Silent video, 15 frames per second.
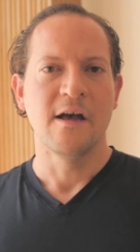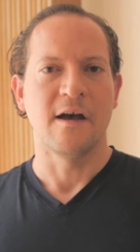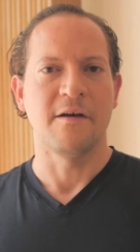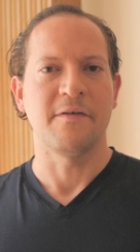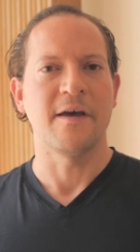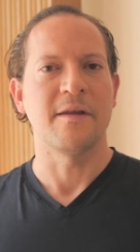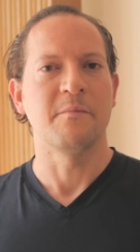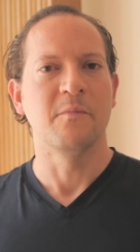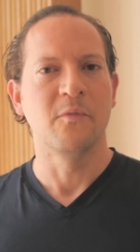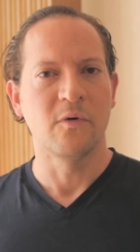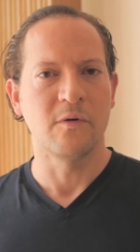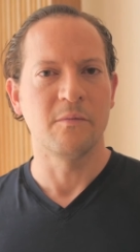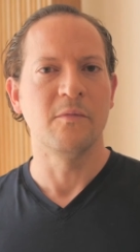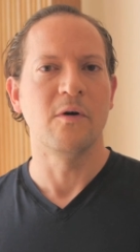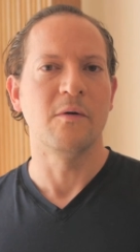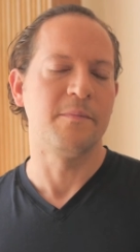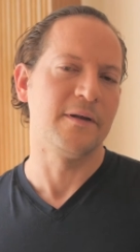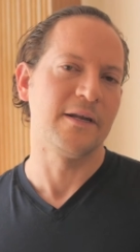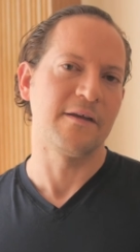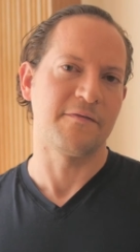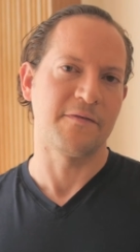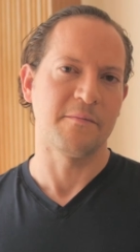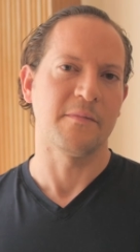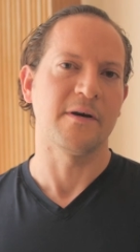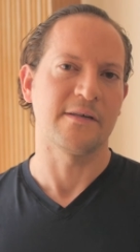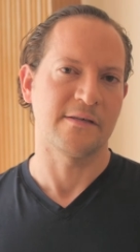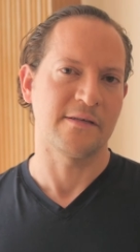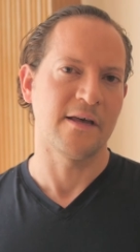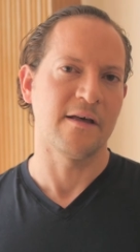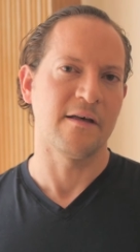I've had more and more belief in
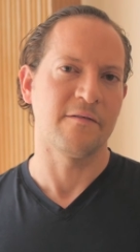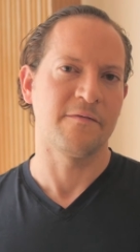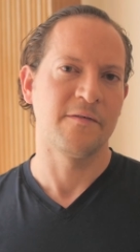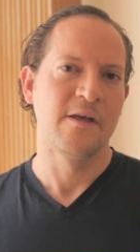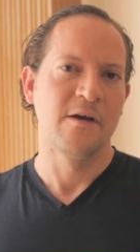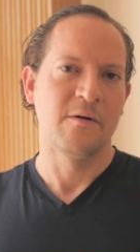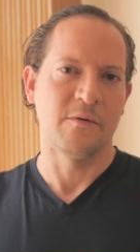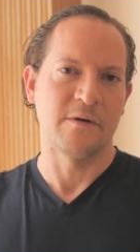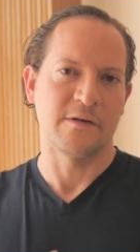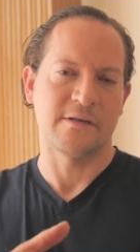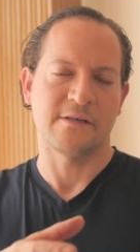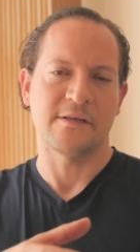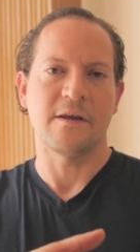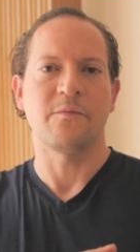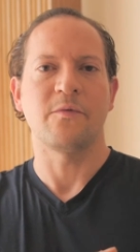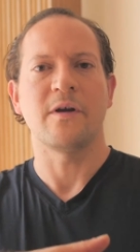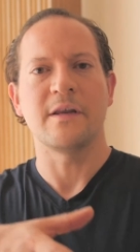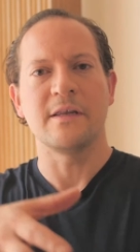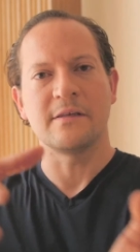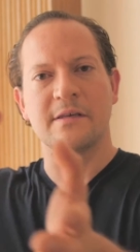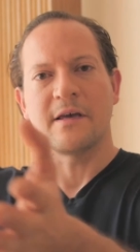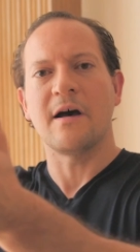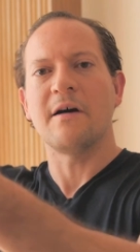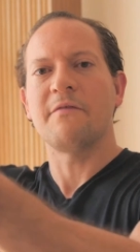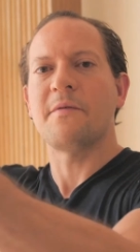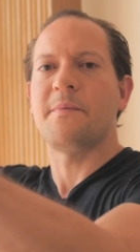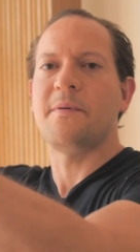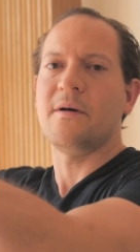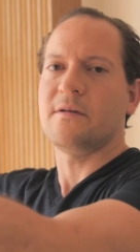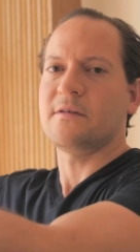myself, which has then run into other
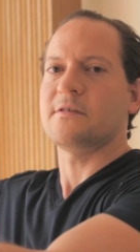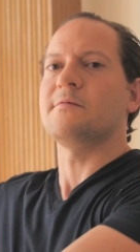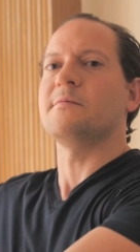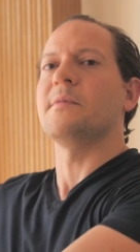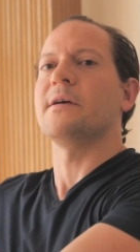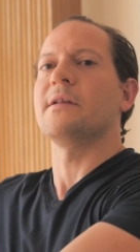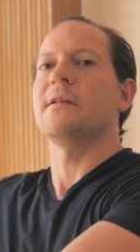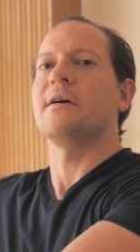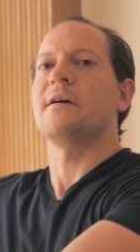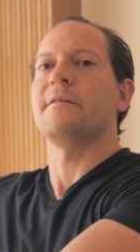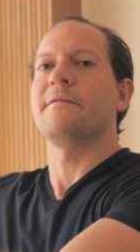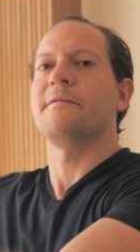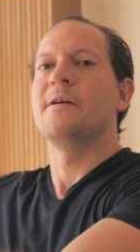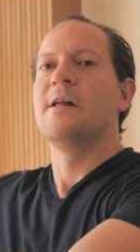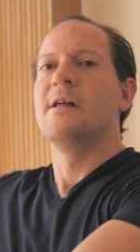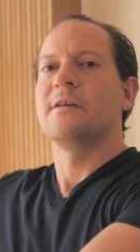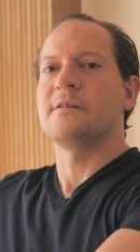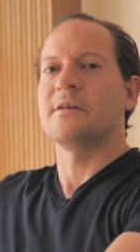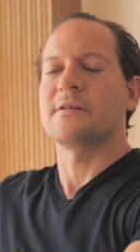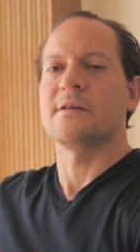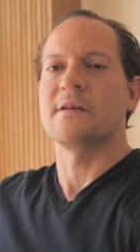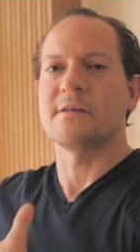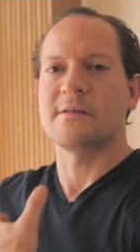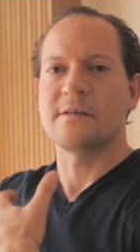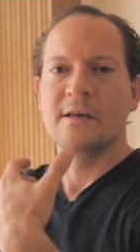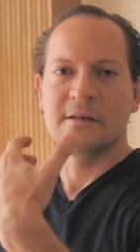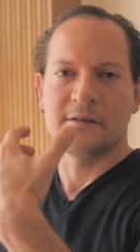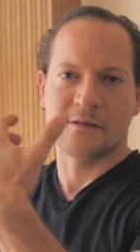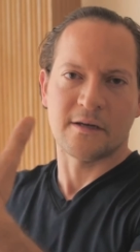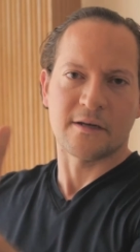parts of my life such as
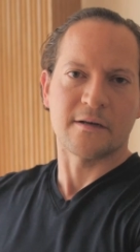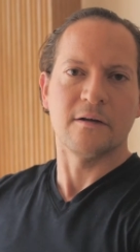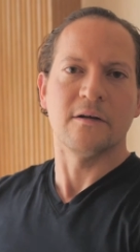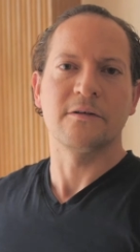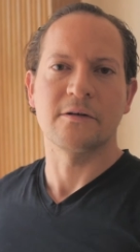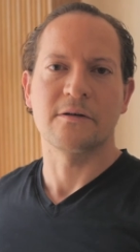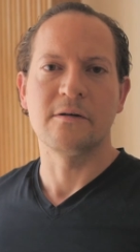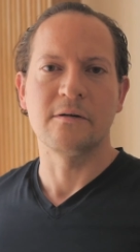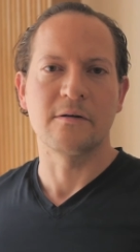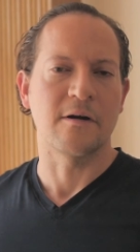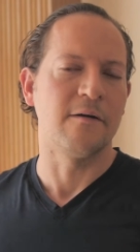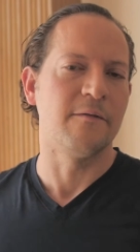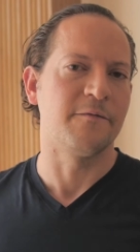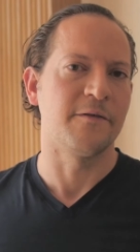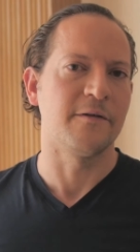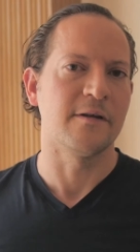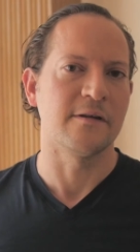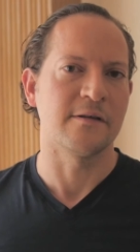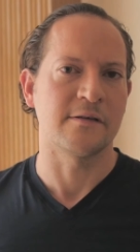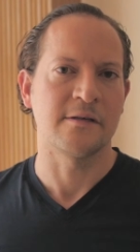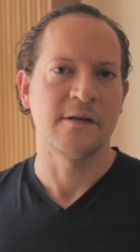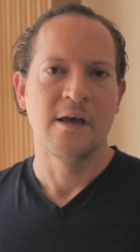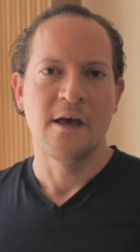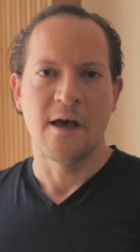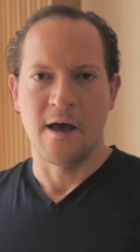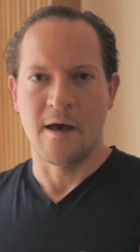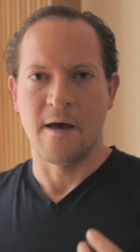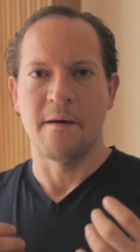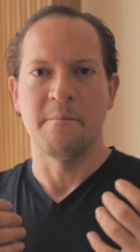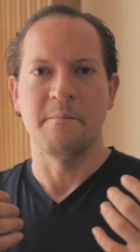psychological confidence,
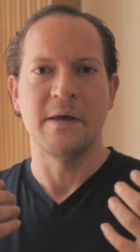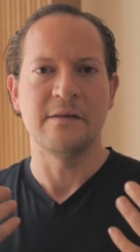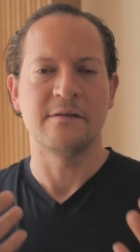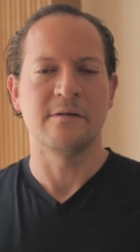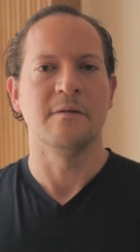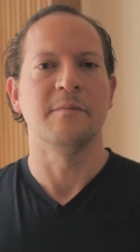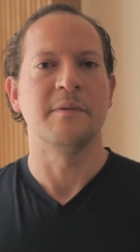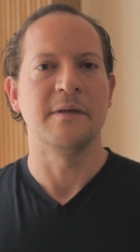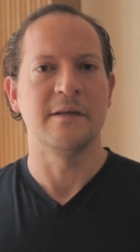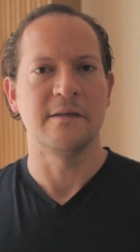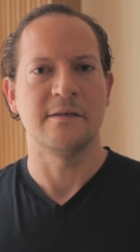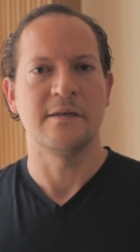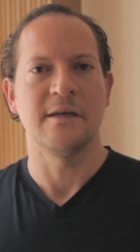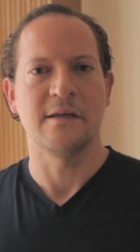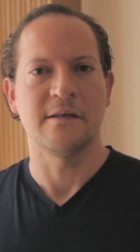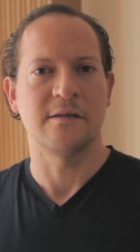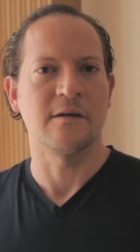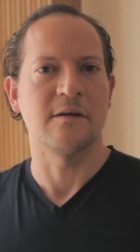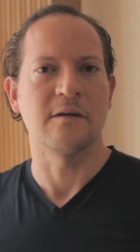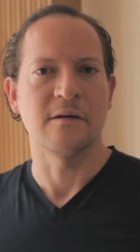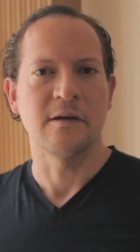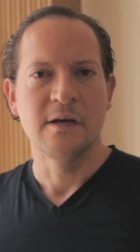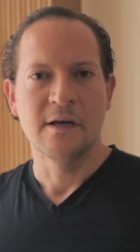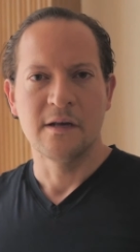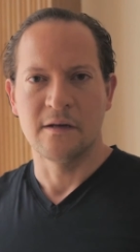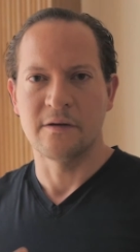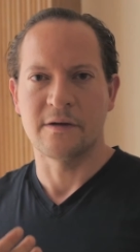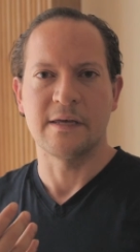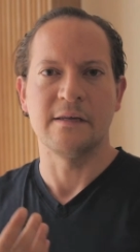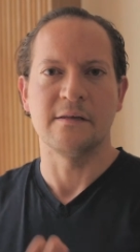uh, mental ability to
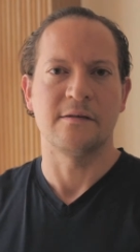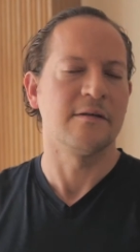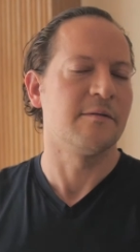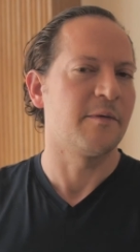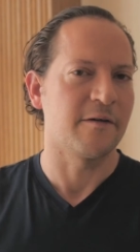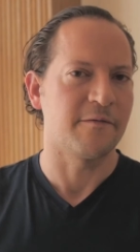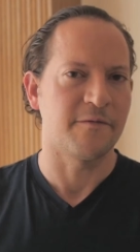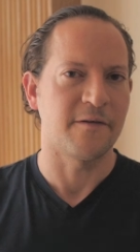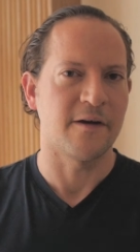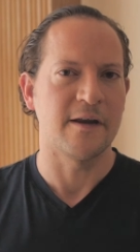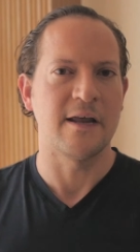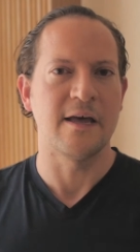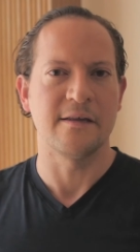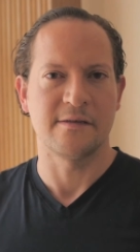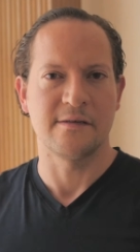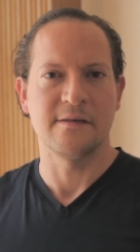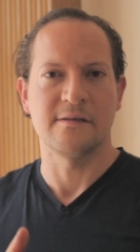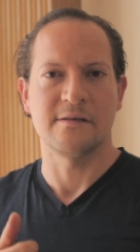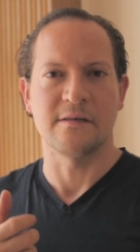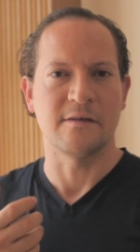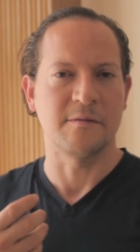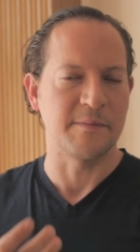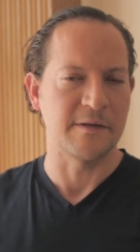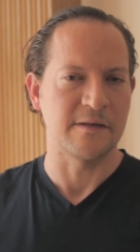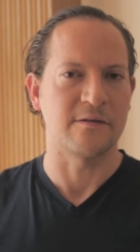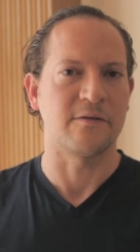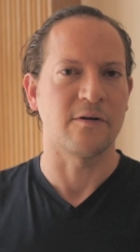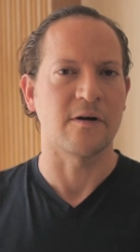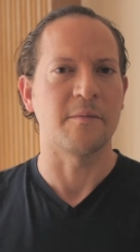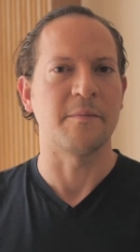look into my finances and to be
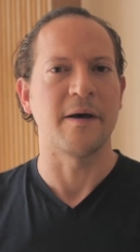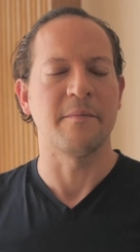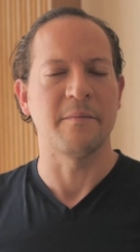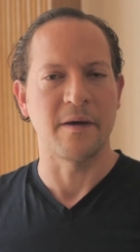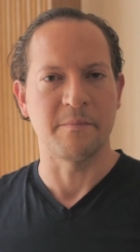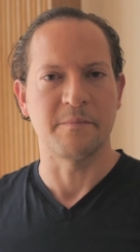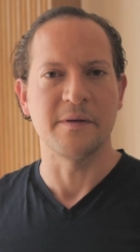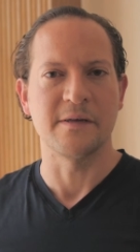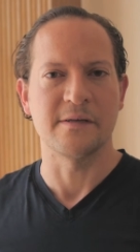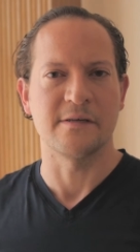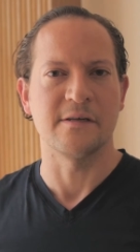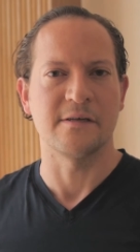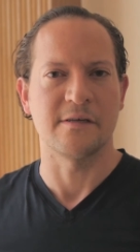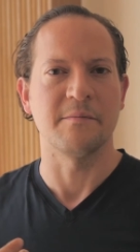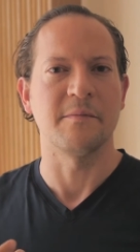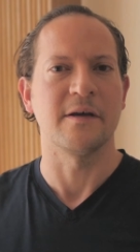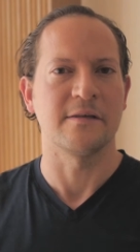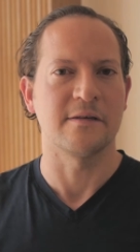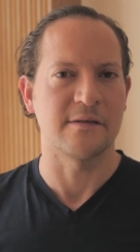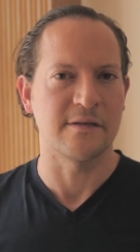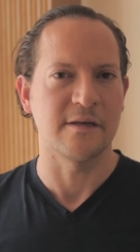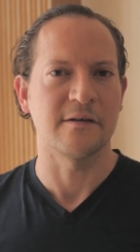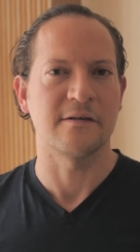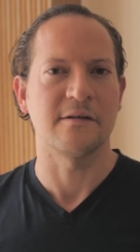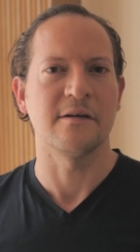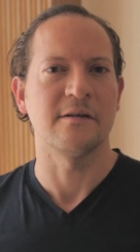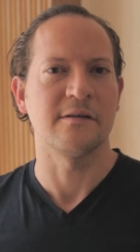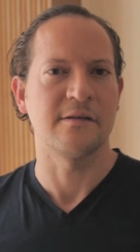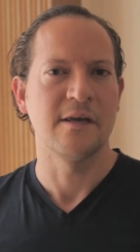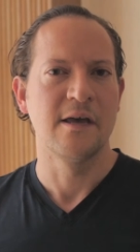strong about my business and my
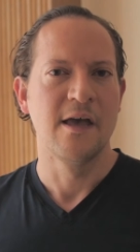decisions.